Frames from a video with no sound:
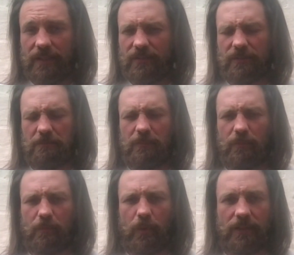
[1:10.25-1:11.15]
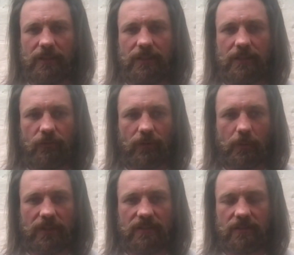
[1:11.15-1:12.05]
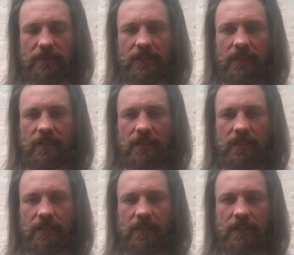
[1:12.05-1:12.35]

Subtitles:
It's weirdly drilled into me.